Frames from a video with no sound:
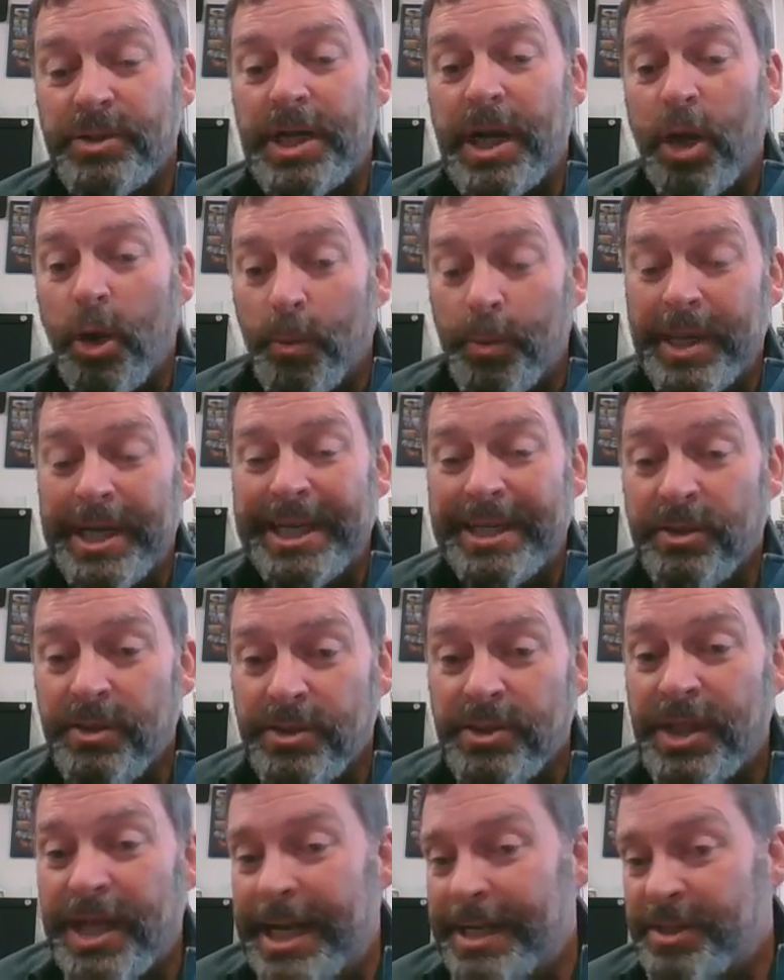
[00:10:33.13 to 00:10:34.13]
I hope you get
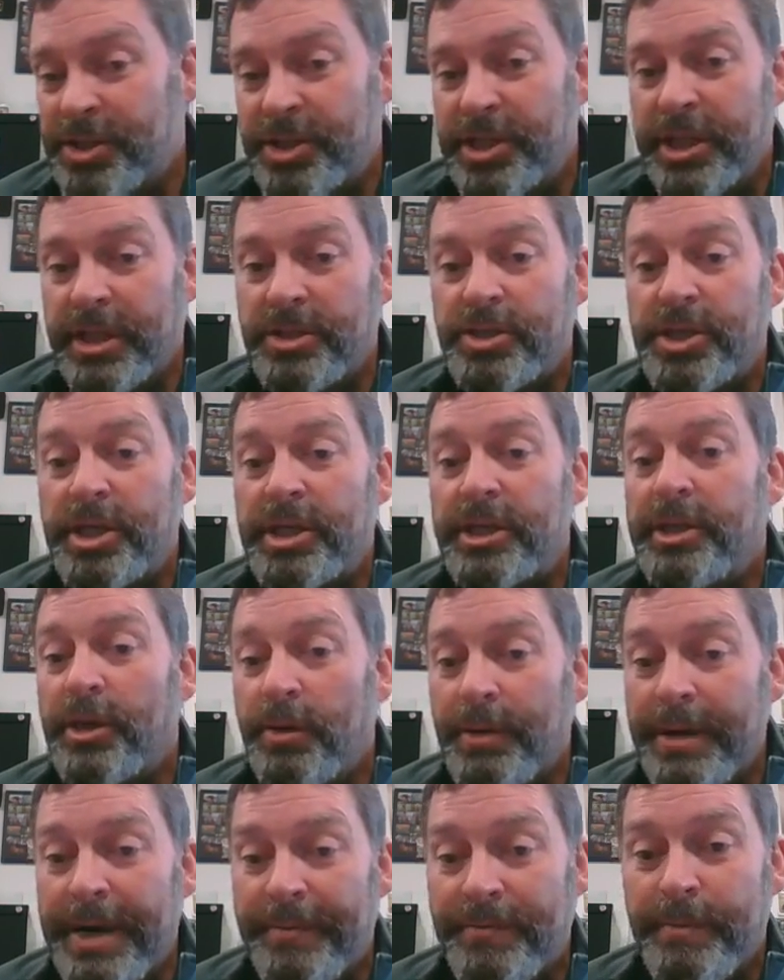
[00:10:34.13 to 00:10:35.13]
those classes done so you
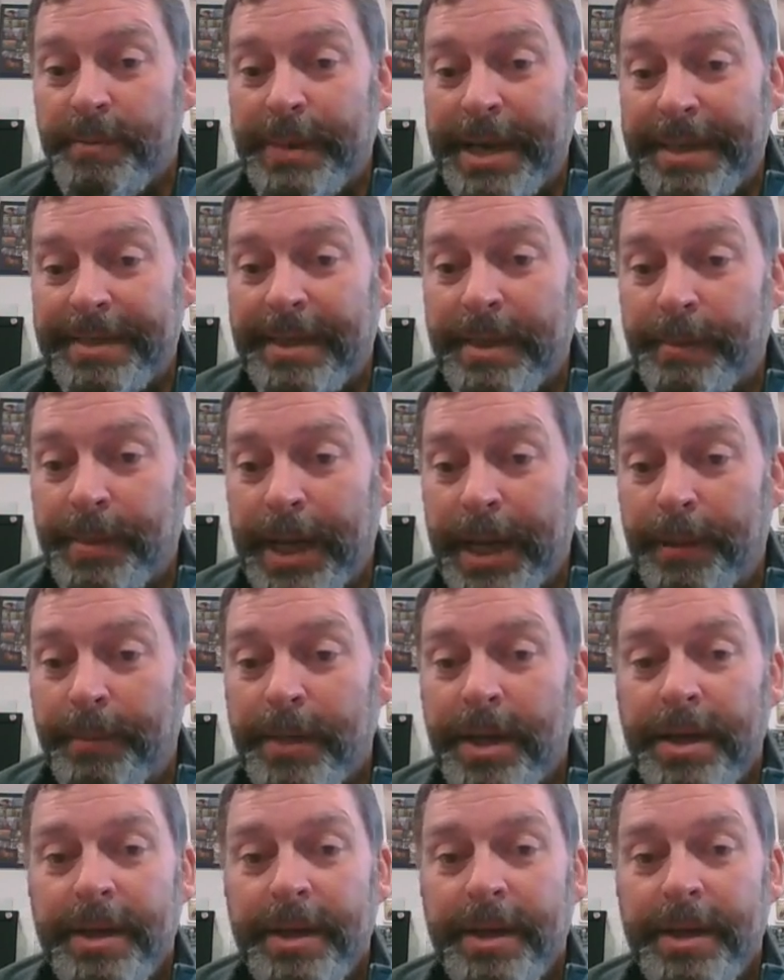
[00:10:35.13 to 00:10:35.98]
don't have to make them up.